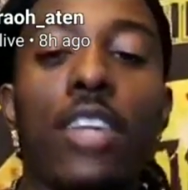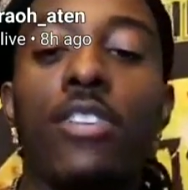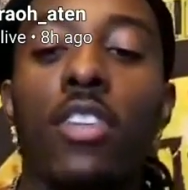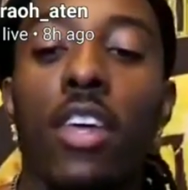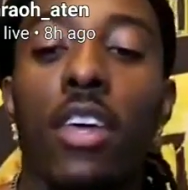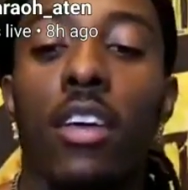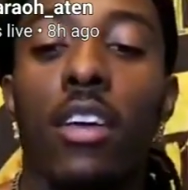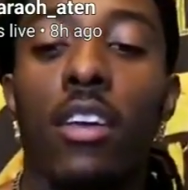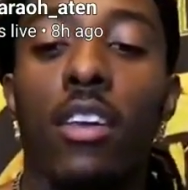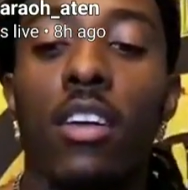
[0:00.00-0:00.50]
no
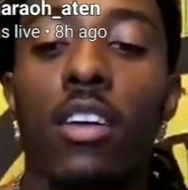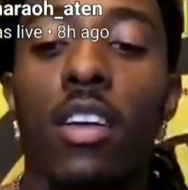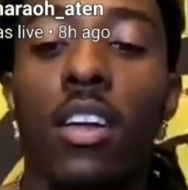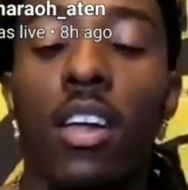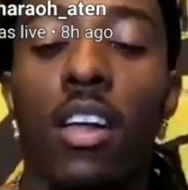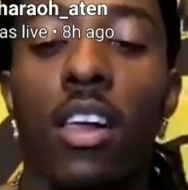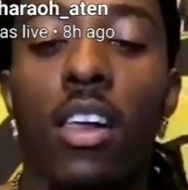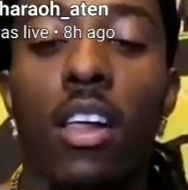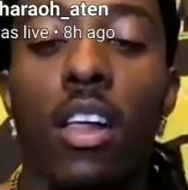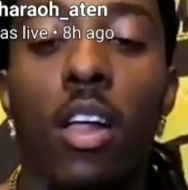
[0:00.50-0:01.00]
listen,
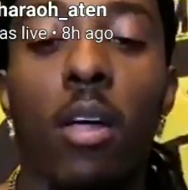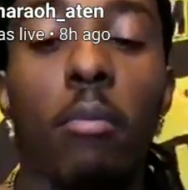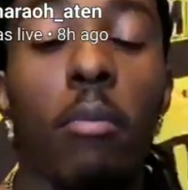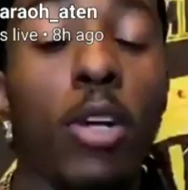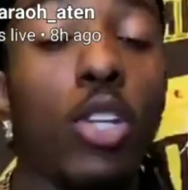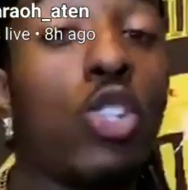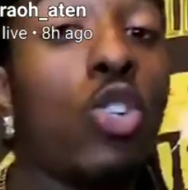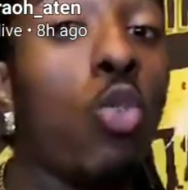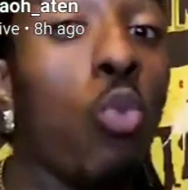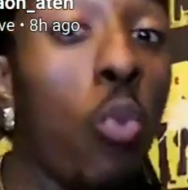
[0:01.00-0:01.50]
motherfucking
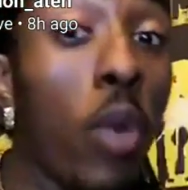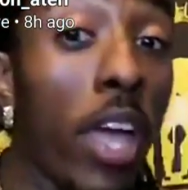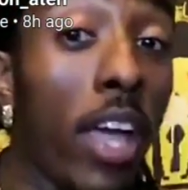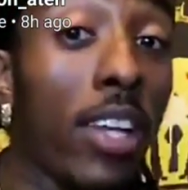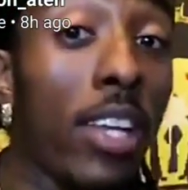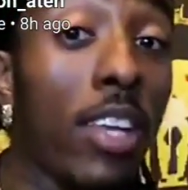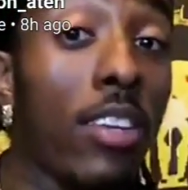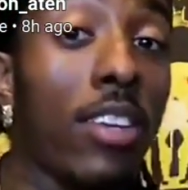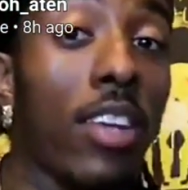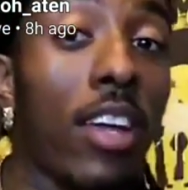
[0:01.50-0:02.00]
bullshit
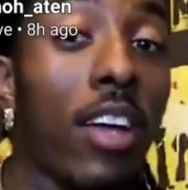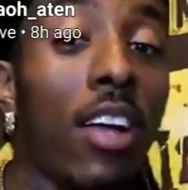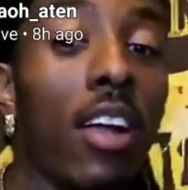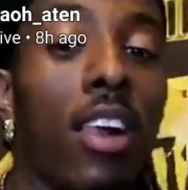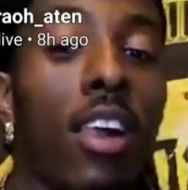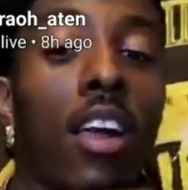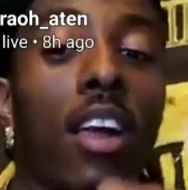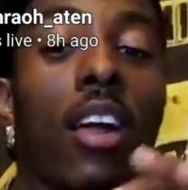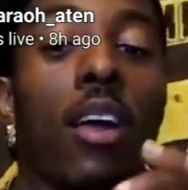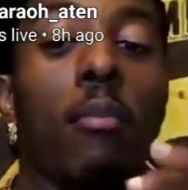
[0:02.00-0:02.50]
without no
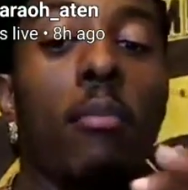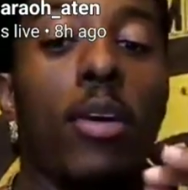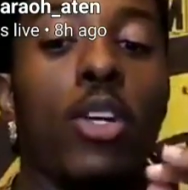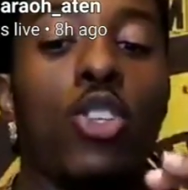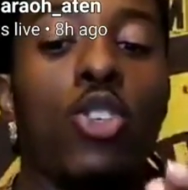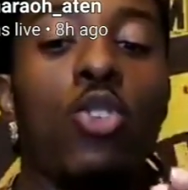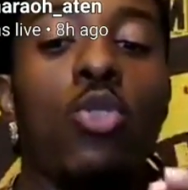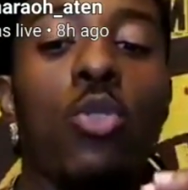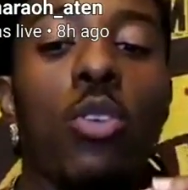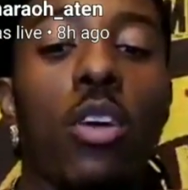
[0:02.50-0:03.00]
air
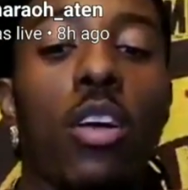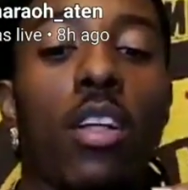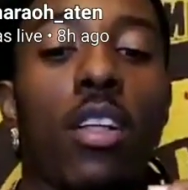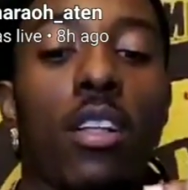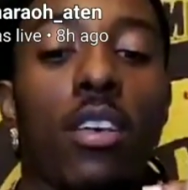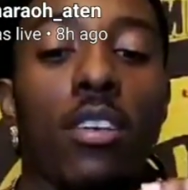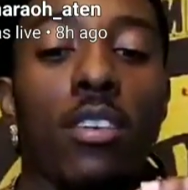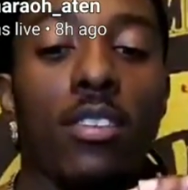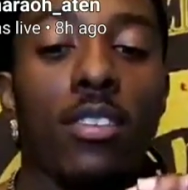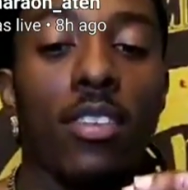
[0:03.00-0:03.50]
conditioning. You know
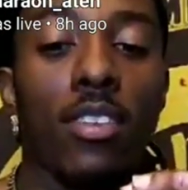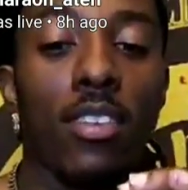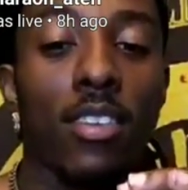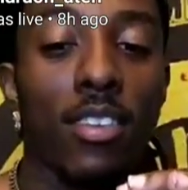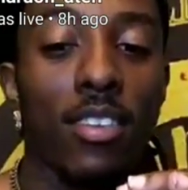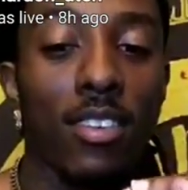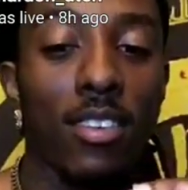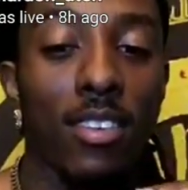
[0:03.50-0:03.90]
how a bitch